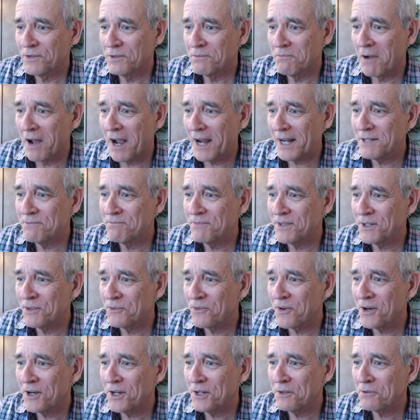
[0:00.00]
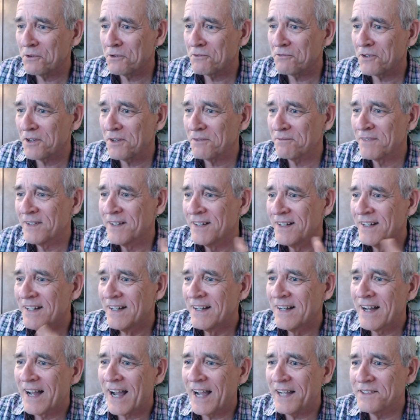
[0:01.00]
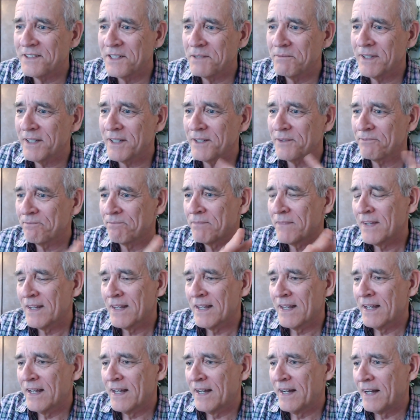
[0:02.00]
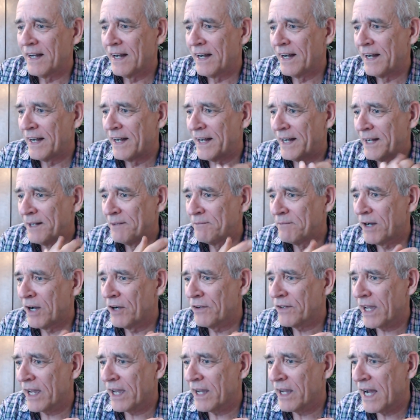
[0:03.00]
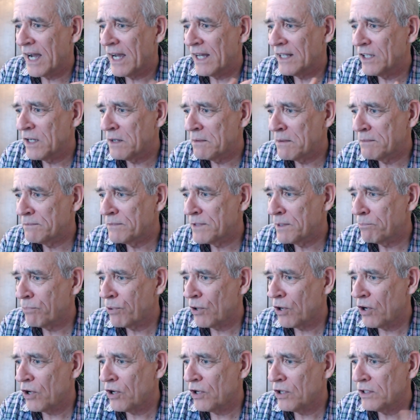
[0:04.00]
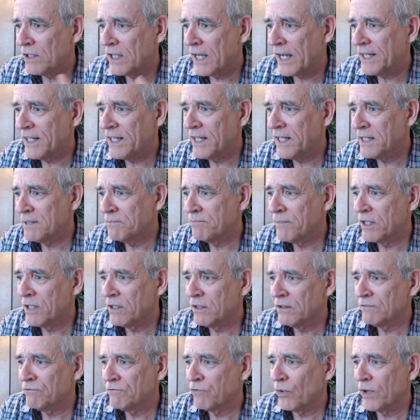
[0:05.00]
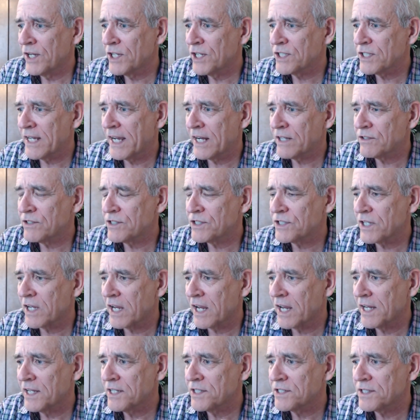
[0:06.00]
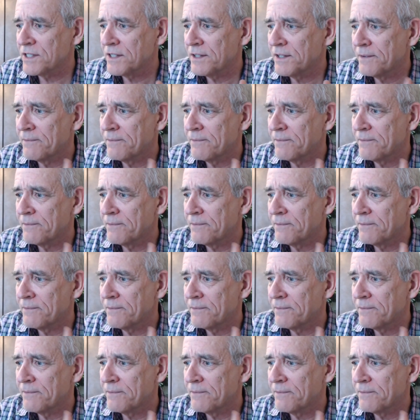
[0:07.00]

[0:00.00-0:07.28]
remind me where you were from. Hi, Demi. Um, okay, I, well, I'm in Nepal. I need a middle voice exercise.